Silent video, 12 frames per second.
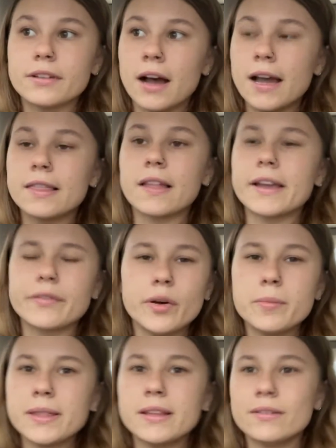I like
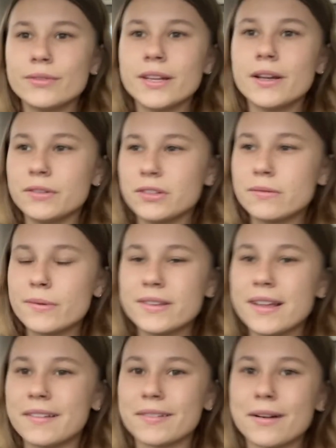filming these videos just because
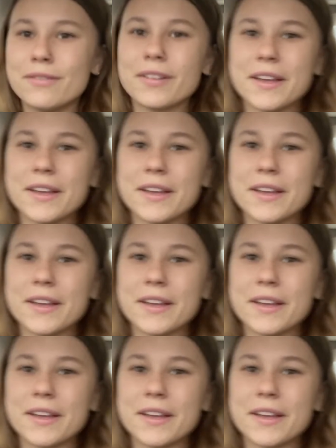I love,